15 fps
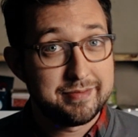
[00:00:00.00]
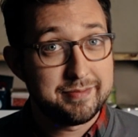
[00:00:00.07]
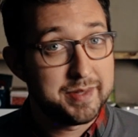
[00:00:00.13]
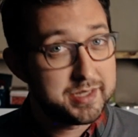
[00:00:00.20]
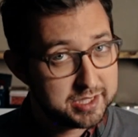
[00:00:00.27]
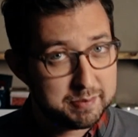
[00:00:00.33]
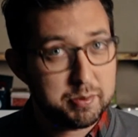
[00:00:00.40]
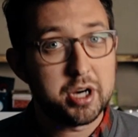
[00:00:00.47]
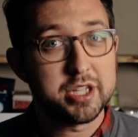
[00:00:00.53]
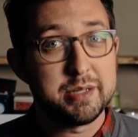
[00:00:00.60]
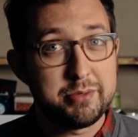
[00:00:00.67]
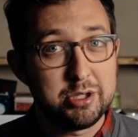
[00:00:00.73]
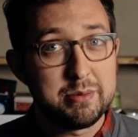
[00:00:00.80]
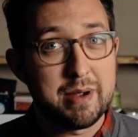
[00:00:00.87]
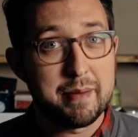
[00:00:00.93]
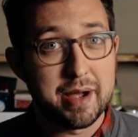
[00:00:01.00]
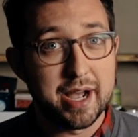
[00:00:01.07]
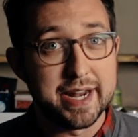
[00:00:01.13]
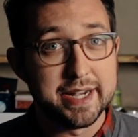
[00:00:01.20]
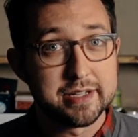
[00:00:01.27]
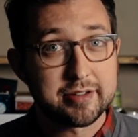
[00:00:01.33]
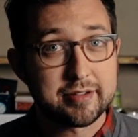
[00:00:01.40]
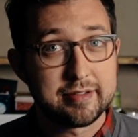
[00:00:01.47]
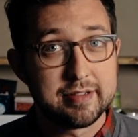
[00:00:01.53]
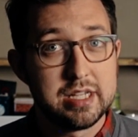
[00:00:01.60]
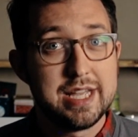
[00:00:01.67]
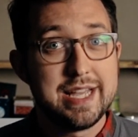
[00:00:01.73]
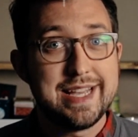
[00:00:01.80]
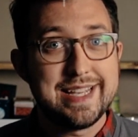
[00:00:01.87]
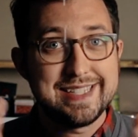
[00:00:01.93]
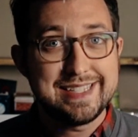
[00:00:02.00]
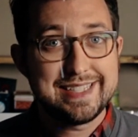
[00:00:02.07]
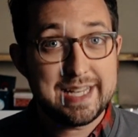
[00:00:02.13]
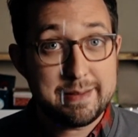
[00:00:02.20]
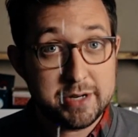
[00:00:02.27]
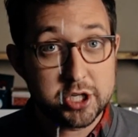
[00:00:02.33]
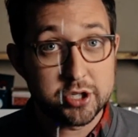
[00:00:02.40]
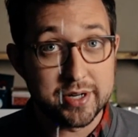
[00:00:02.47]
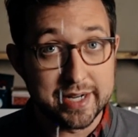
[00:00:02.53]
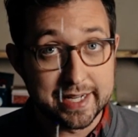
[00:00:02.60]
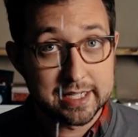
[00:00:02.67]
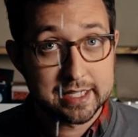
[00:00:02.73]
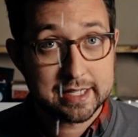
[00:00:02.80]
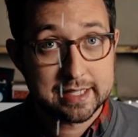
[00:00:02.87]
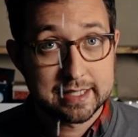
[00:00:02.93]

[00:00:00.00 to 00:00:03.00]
This is the part that blew my mind. Symmetry.